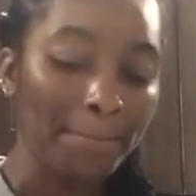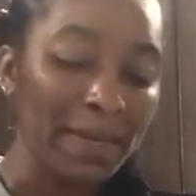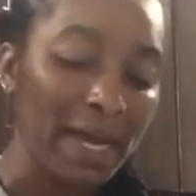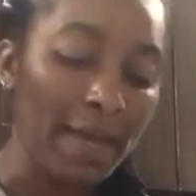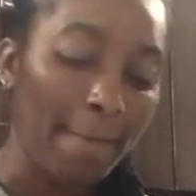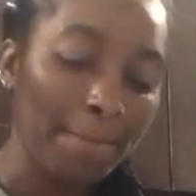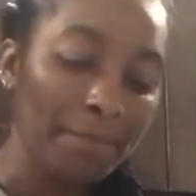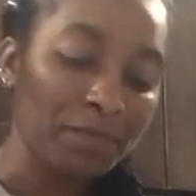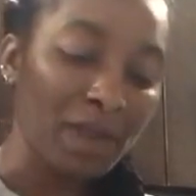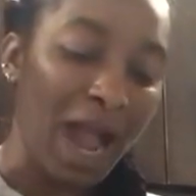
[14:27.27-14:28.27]
But
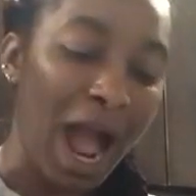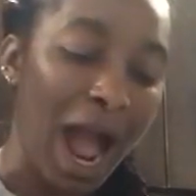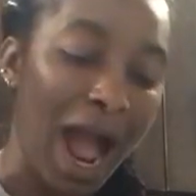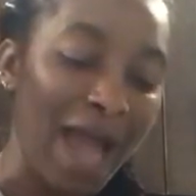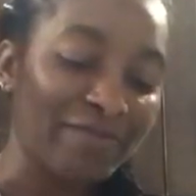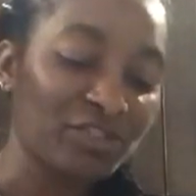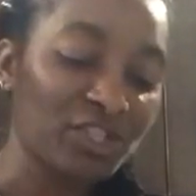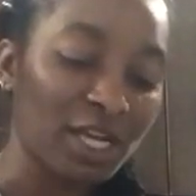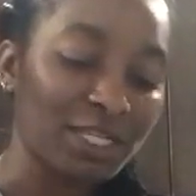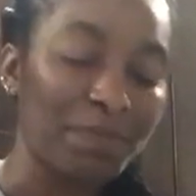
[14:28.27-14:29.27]
I've
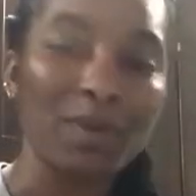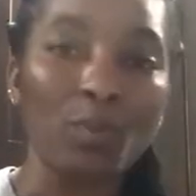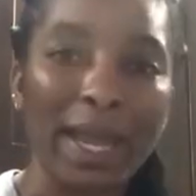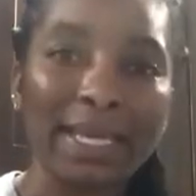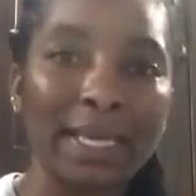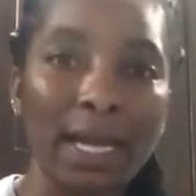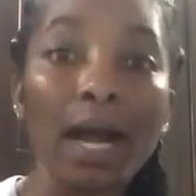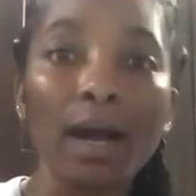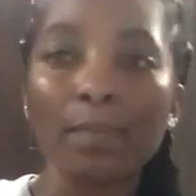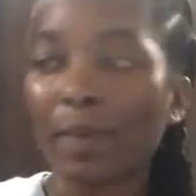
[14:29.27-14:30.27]
just been waking
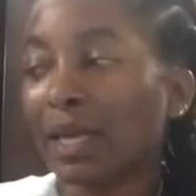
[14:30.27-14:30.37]
up